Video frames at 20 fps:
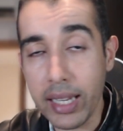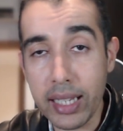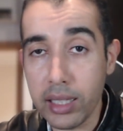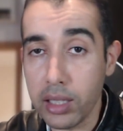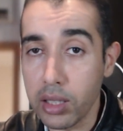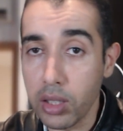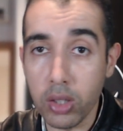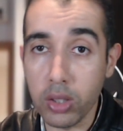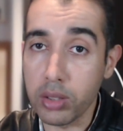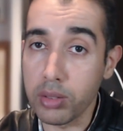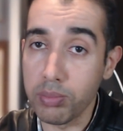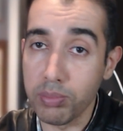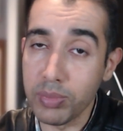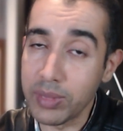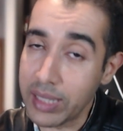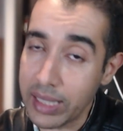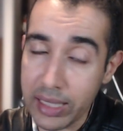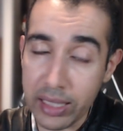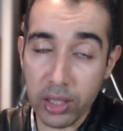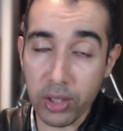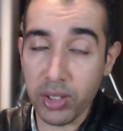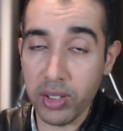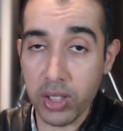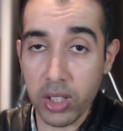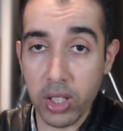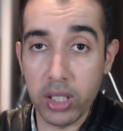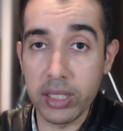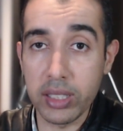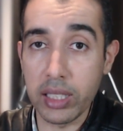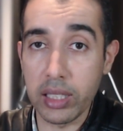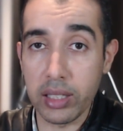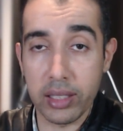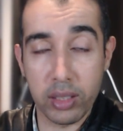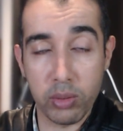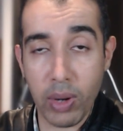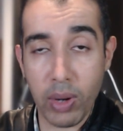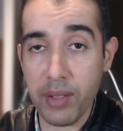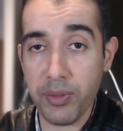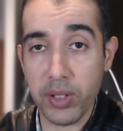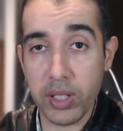It didn't look good. The
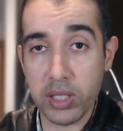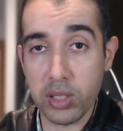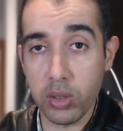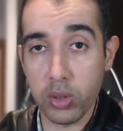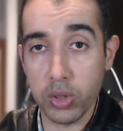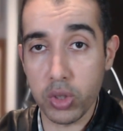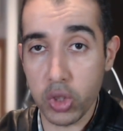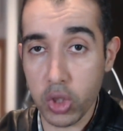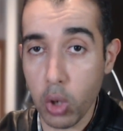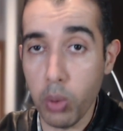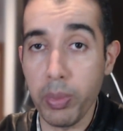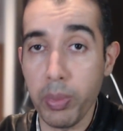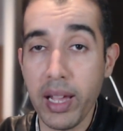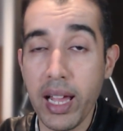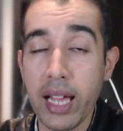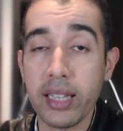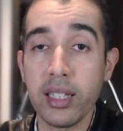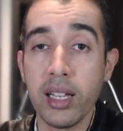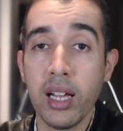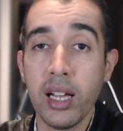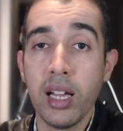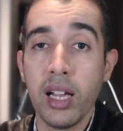graphics looked so bad